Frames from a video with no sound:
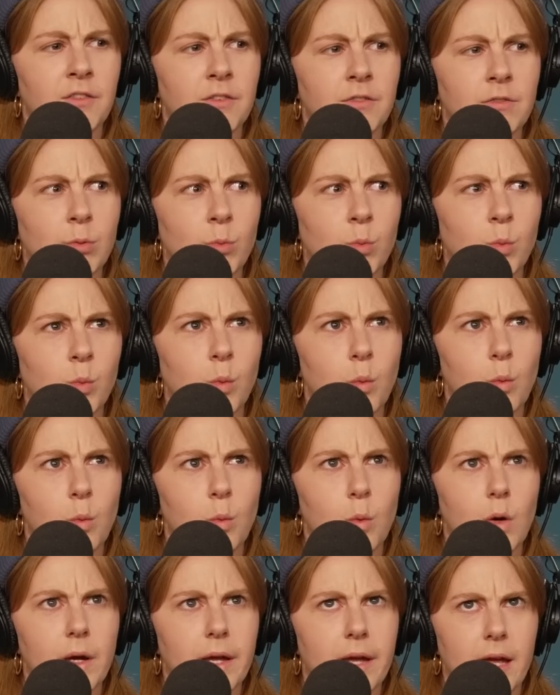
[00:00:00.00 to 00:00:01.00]
of a
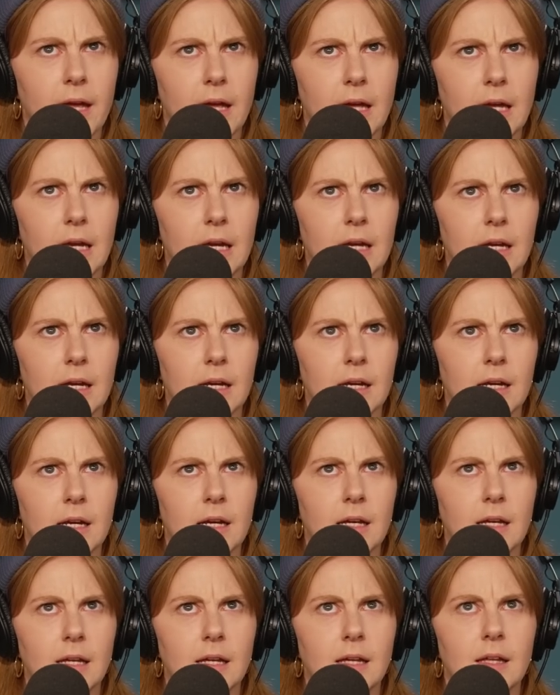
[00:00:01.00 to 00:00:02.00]
wig
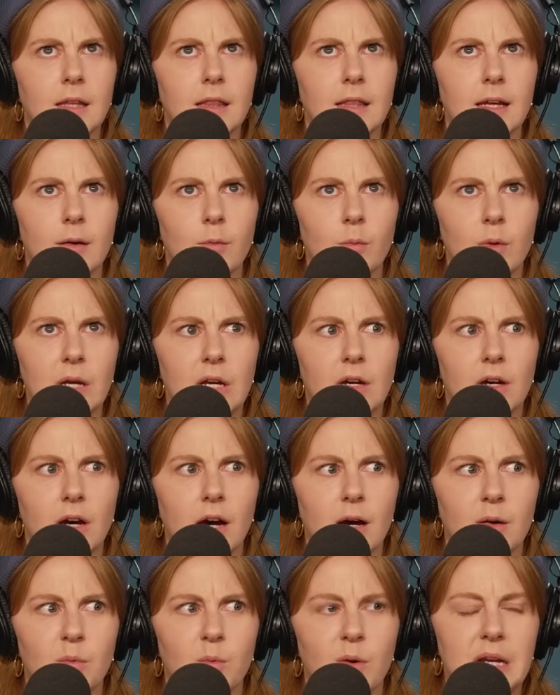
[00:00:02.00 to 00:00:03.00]
that we
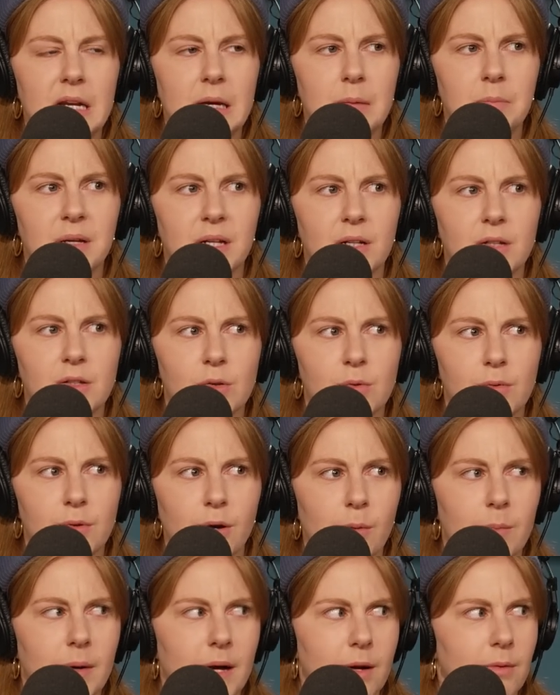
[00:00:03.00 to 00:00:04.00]
got when I built a
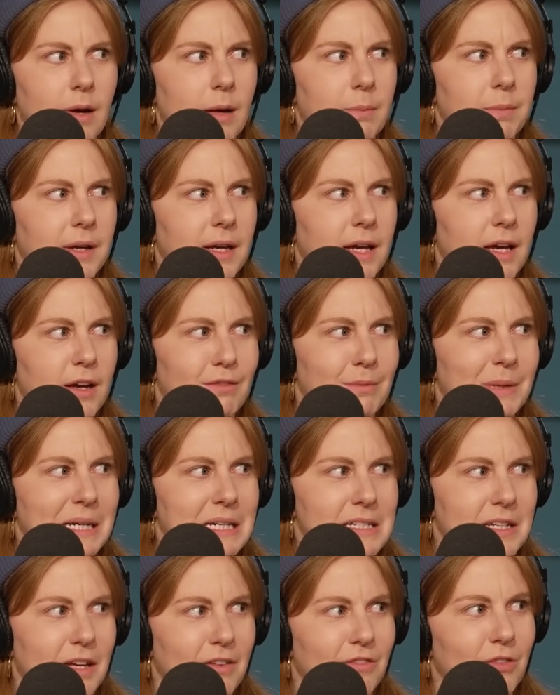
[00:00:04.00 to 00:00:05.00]
robot replica of
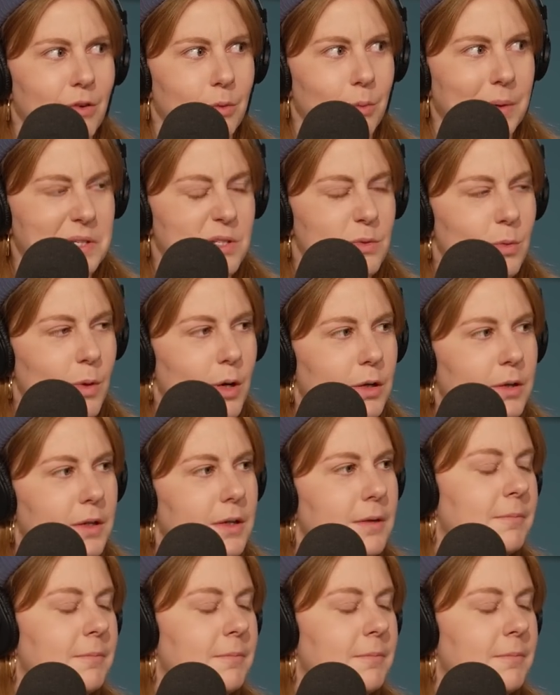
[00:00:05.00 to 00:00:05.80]
myself for Westworld. Yeah.